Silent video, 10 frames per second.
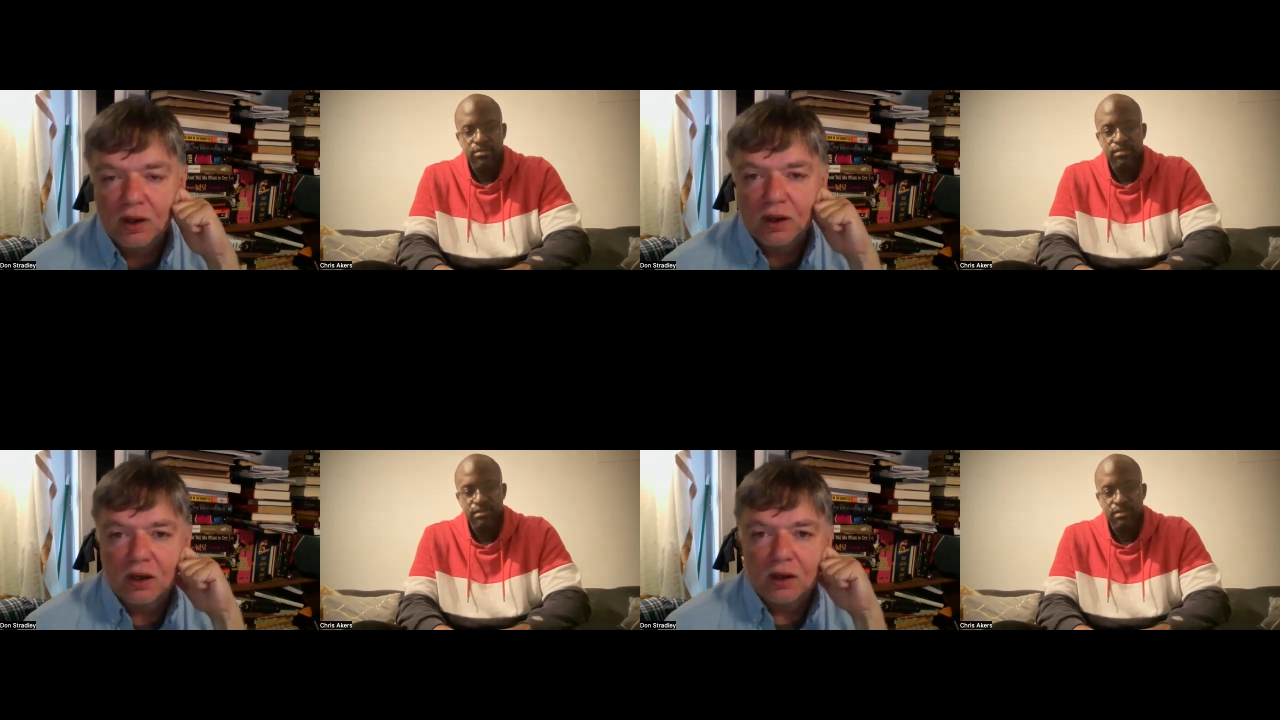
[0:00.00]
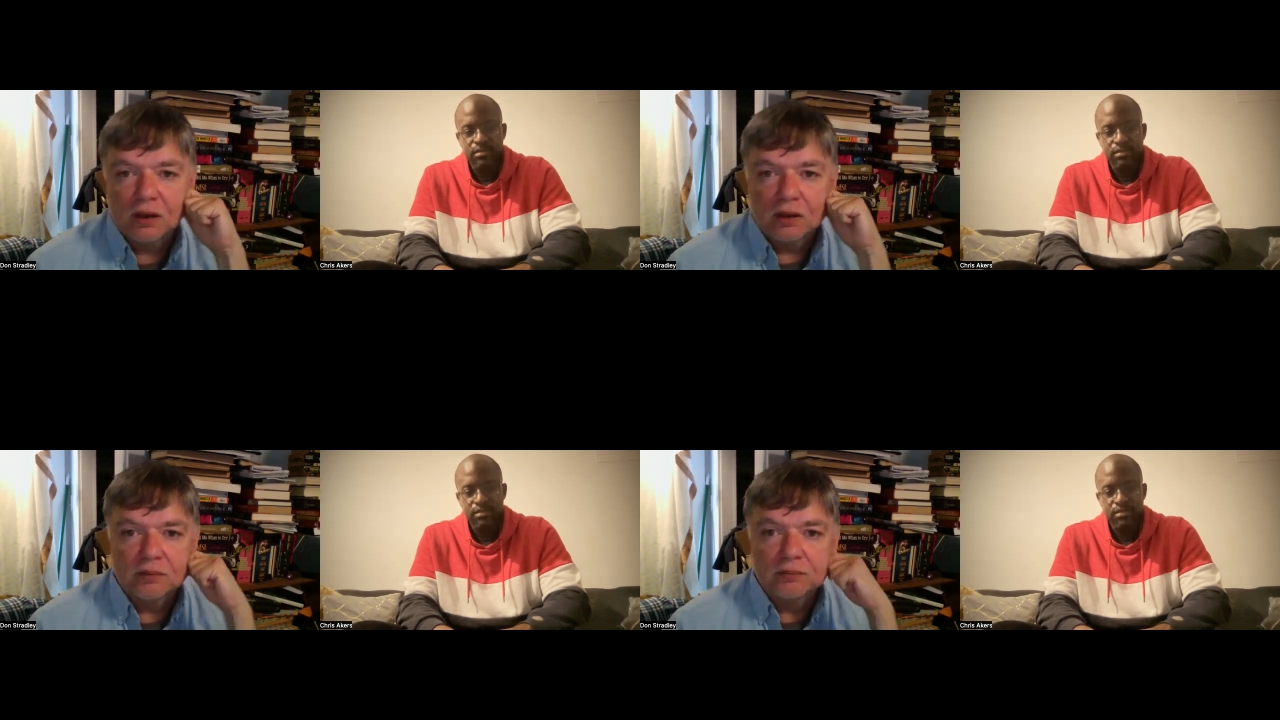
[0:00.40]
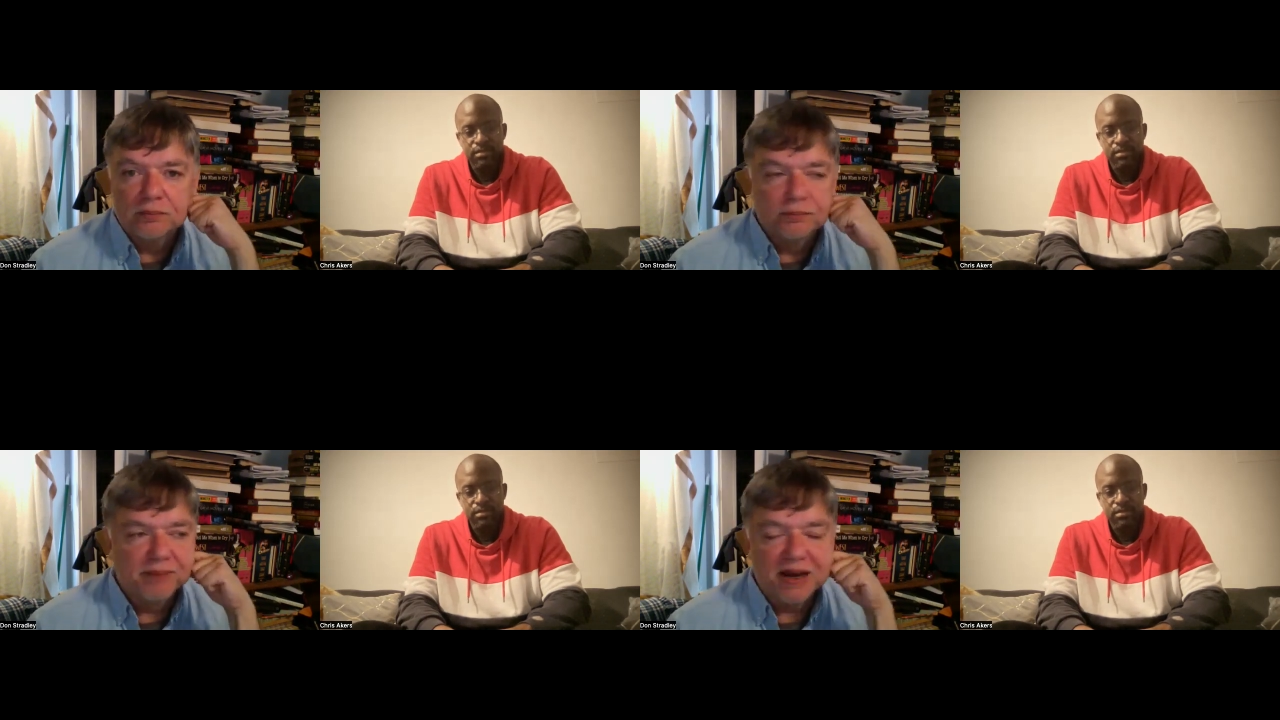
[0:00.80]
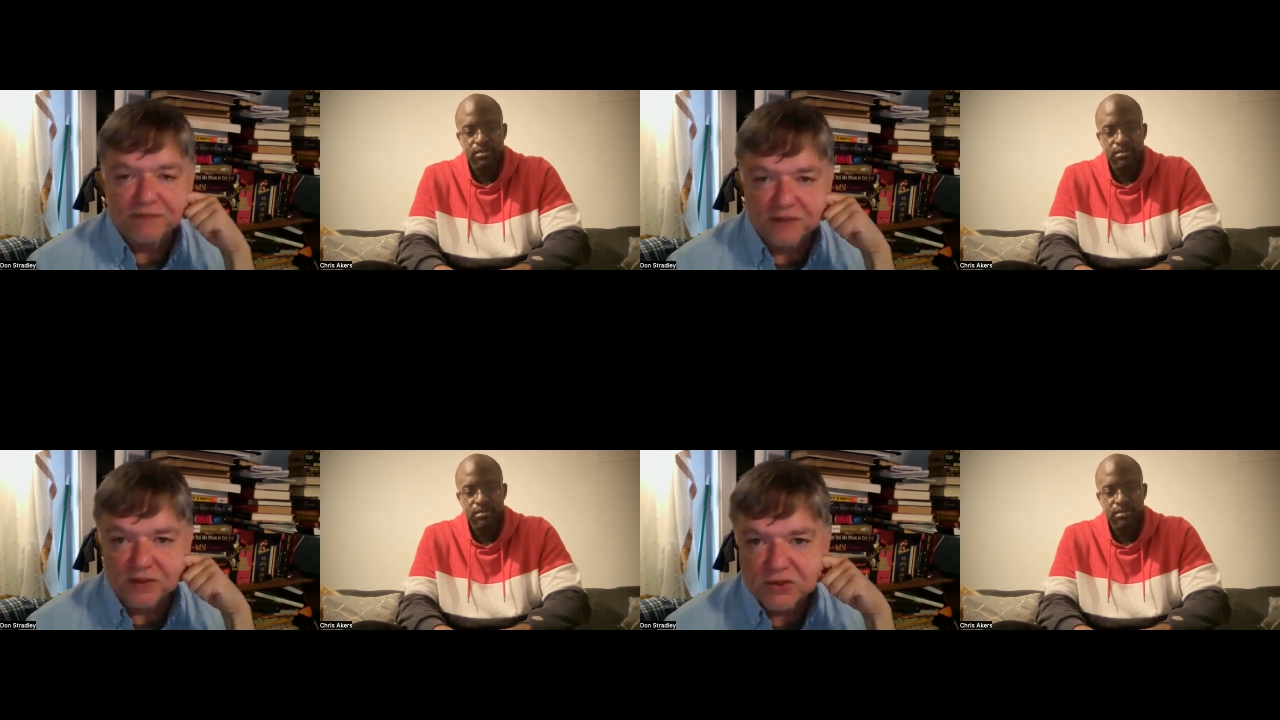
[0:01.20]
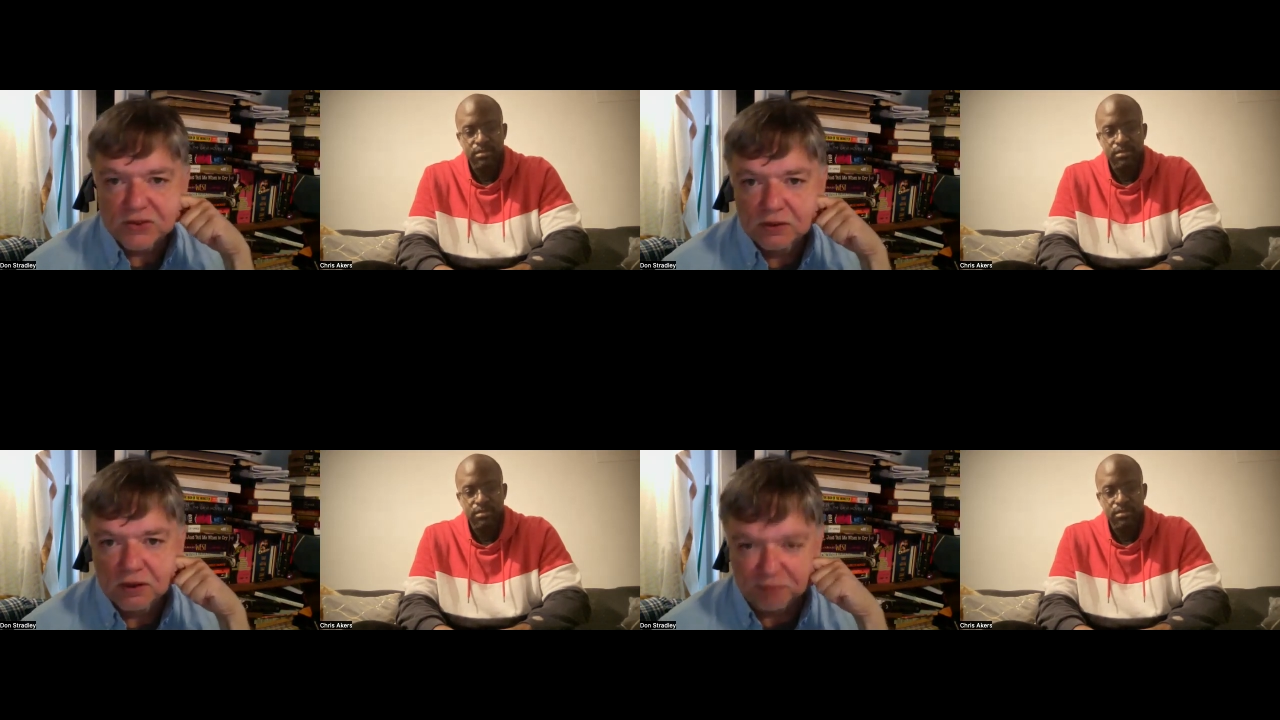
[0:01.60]
Speaker 1: uh,
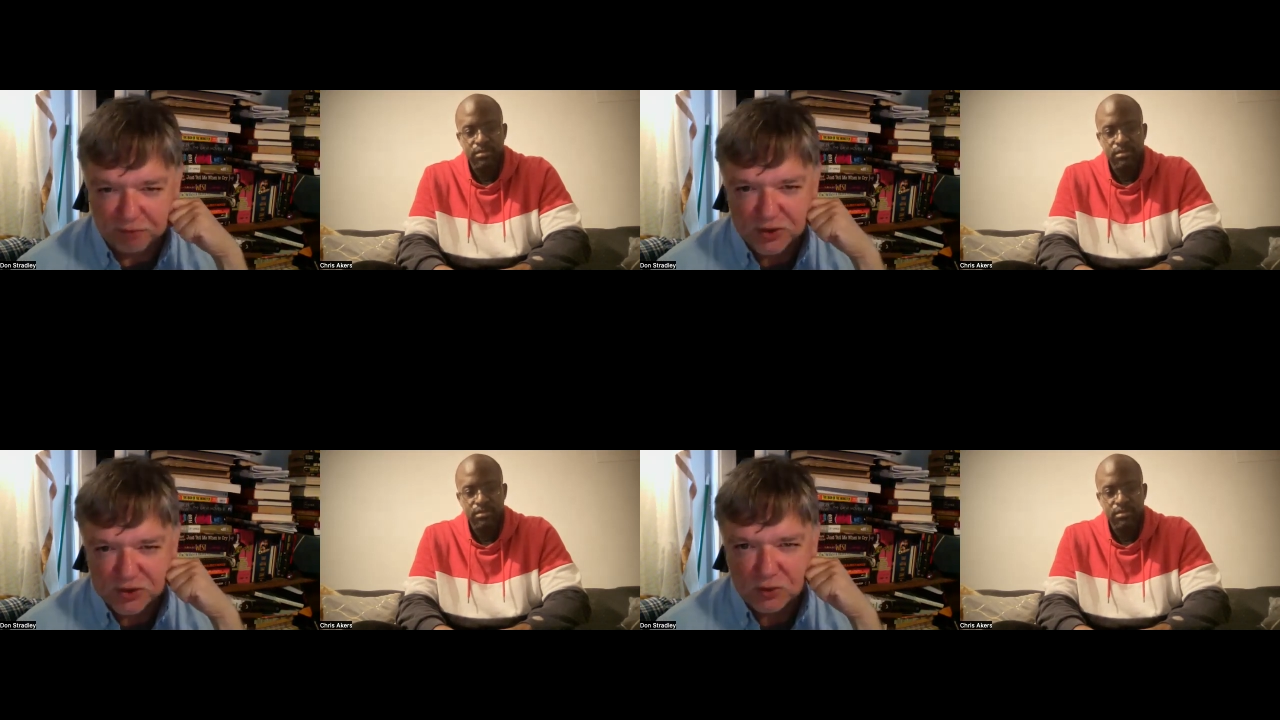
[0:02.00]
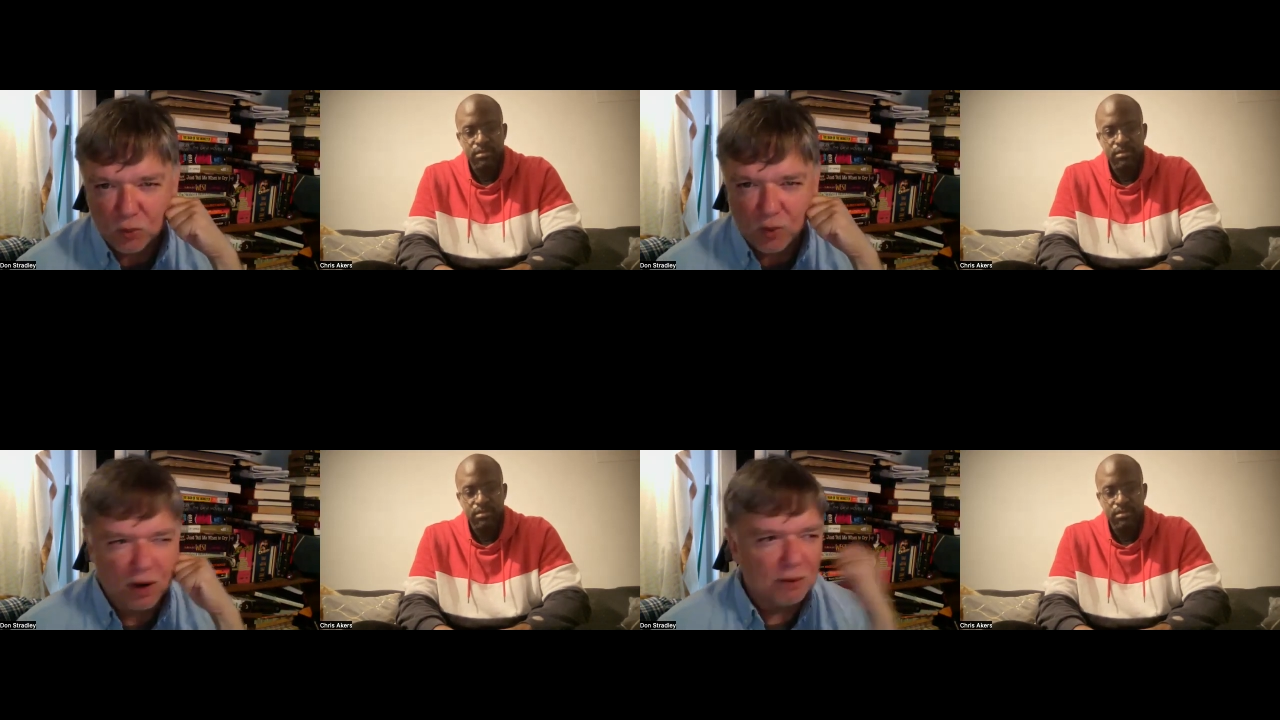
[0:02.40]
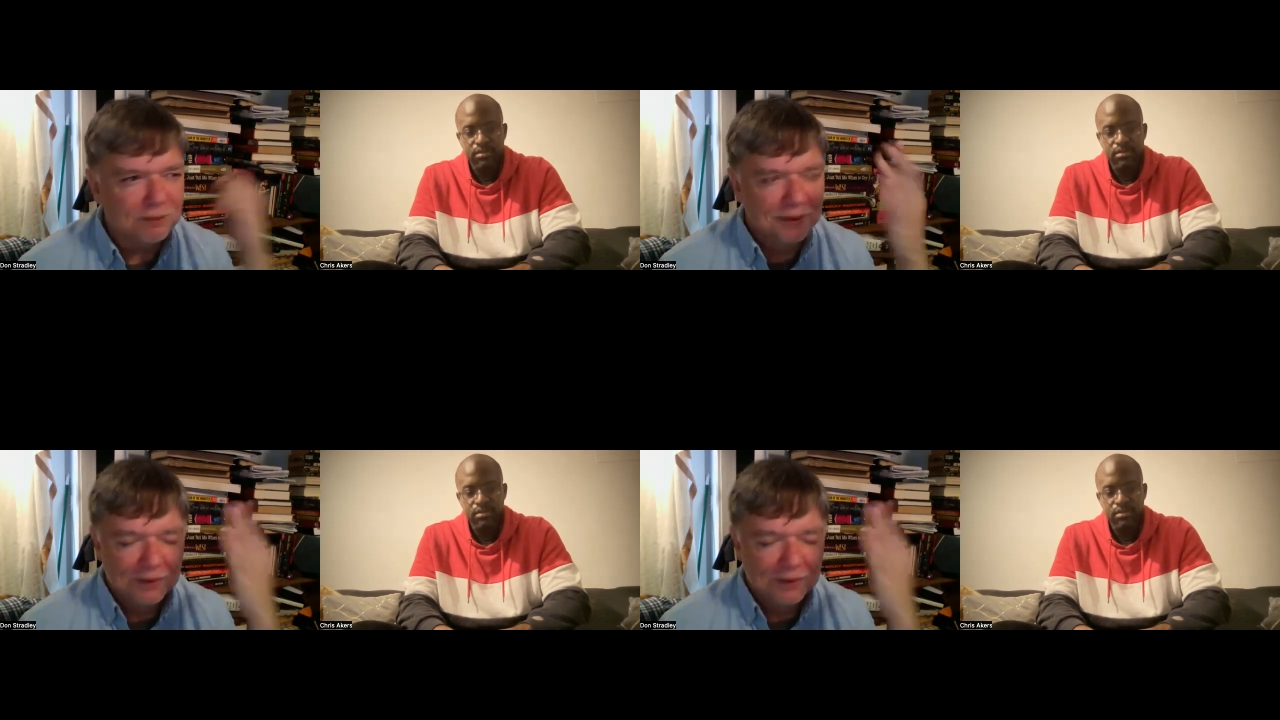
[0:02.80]
benefits of prison, where